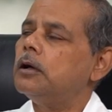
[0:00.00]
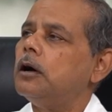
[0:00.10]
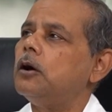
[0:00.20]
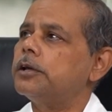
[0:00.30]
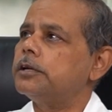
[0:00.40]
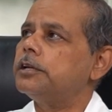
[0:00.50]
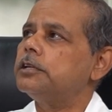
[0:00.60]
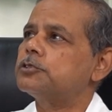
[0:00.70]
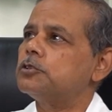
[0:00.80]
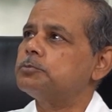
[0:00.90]
How can
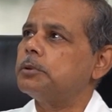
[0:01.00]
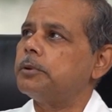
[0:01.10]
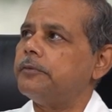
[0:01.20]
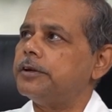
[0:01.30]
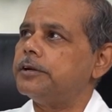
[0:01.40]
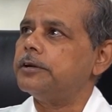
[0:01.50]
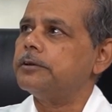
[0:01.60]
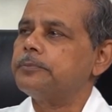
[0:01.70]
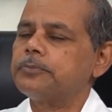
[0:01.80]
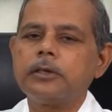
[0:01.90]
kidney stones be
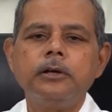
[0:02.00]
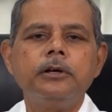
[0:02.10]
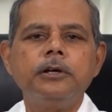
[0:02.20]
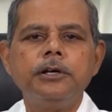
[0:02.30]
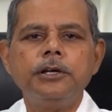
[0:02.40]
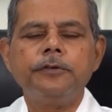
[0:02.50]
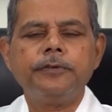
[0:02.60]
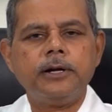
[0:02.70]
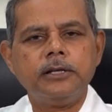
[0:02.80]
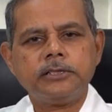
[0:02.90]
prevented? If
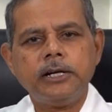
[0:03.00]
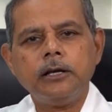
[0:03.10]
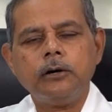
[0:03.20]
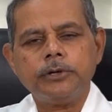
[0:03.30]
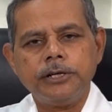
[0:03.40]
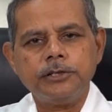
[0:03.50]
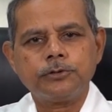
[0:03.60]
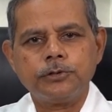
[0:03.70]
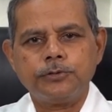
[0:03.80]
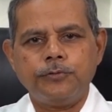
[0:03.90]
you understand how kidney
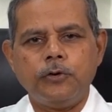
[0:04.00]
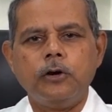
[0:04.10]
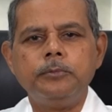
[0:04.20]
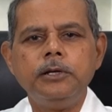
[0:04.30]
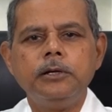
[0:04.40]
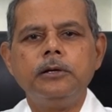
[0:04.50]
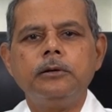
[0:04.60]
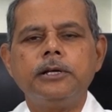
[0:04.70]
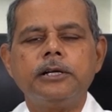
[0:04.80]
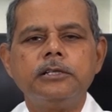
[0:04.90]
stones formed,
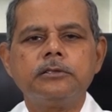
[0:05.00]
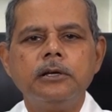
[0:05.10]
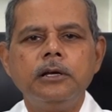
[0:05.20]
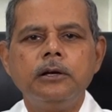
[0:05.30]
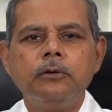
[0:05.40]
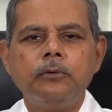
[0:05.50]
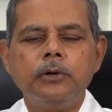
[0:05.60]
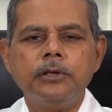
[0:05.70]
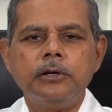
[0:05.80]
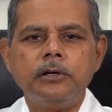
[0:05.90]
that is
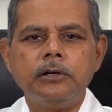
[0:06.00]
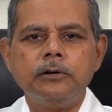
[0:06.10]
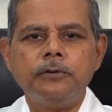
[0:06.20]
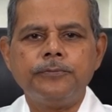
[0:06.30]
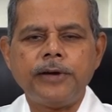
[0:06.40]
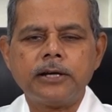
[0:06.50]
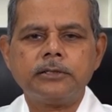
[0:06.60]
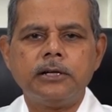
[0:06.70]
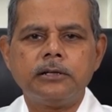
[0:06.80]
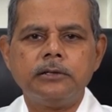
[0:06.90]
the
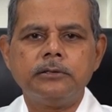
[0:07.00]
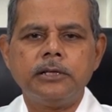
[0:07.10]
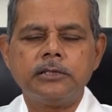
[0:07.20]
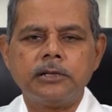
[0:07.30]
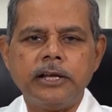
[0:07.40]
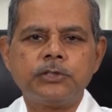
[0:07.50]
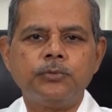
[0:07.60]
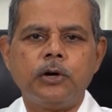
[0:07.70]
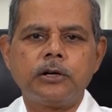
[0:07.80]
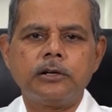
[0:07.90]
fact that there is less
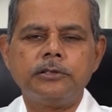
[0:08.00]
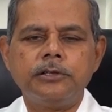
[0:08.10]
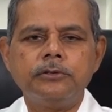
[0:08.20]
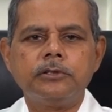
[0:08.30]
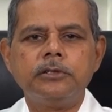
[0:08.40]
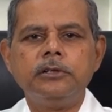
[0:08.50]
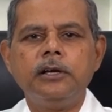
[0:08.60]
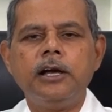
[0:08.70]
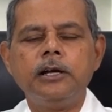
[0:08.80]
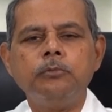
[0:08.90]
water in the urine
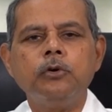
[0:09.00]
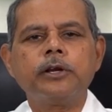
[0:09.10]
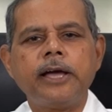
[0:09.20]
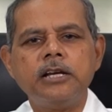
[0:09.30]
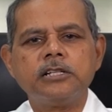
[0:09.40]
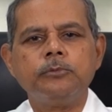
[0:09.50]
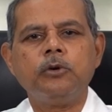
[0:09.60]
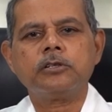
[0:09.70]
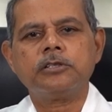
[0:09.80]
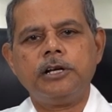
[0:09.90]
and more calcium
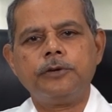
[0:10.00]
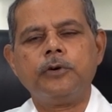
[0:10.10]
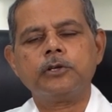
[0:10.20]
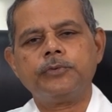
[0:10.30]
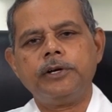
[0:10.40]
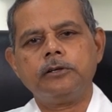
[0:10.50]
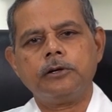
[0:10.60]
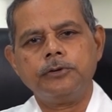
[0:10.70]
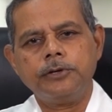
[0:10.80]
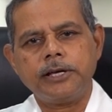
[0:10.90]
oxalate, phosphate
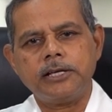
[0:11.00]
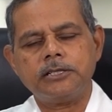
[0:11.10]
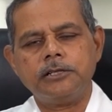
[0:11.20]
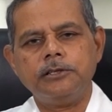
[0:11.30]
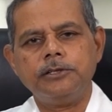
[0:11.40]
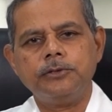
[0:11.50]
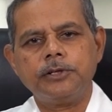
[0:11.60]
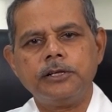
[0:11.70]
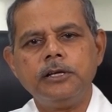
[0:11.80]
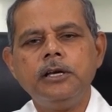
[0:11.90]
or uric acid in the
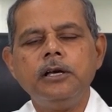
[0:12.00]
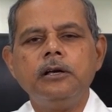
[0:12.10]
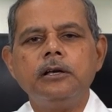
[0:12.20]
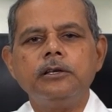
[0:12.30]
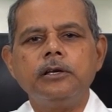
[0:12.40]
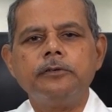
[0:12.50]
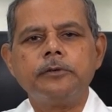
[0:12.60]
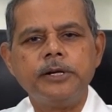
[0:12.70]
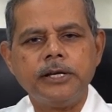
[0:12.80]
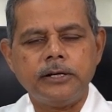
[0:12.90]
urine,
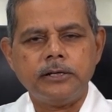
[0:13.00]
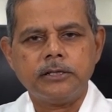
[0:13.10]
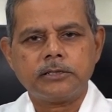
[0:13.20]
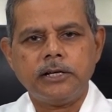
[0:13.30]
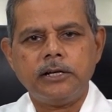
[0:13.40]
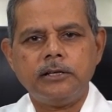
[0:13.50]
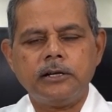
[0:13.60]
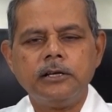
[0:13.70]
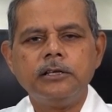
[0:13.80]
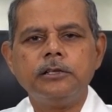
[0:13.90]
everybody can understand
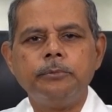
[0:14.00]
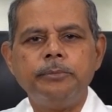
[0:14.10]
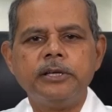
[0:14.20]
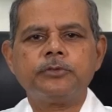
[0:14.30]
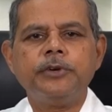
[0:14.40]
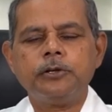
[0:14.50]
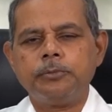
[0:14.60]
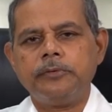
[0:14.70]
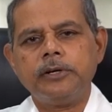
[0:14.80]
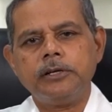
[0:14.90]
that the best way to
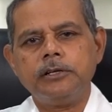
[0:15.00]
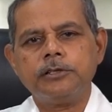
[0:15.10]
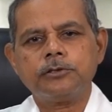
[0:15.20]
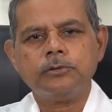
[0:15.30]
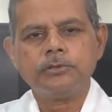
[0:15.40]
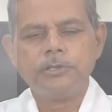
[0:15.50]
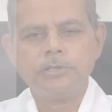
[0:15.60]
prevent kidney stones